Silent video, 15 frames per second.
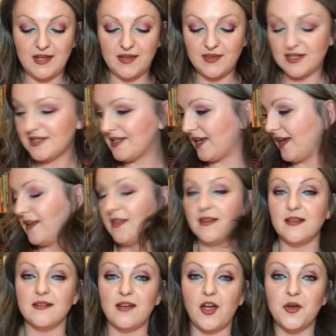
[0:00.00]
They say
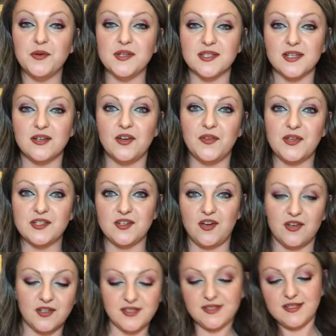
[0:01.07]
that owners are like their
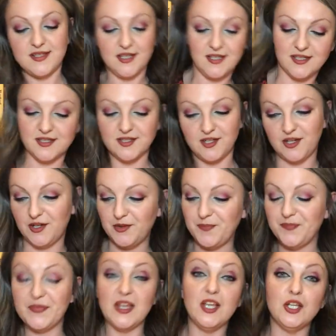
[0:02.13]
dogs, so
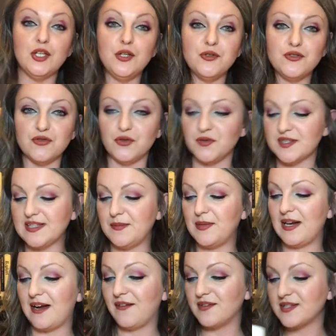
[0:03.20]
you draw the
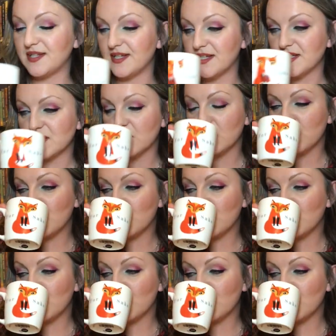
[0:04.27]
similarities.